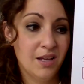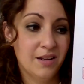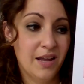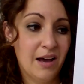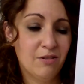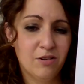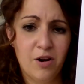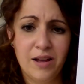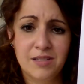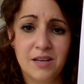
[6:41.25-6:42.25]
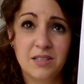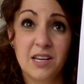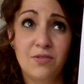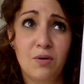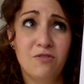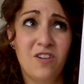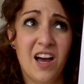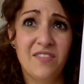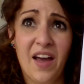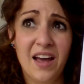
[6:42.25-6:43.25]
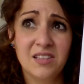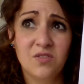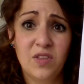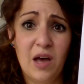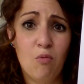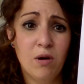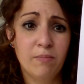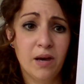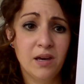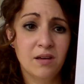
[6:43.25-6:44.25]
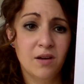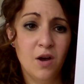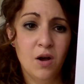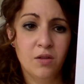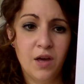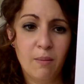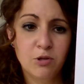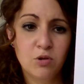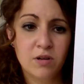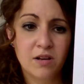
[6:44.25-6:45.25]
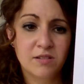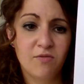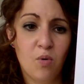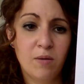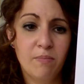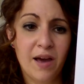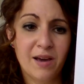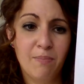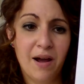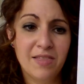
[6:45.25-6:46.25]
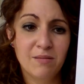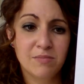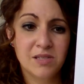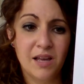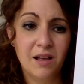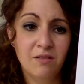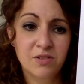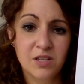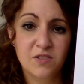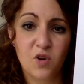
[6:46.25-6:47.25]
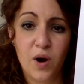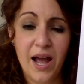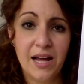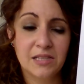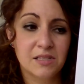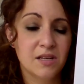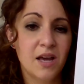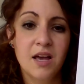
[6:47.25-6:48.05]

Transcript: Now you're asking to give up 5 hats for that one bike. The opportunity cost of one bike by themselves is 4 hats.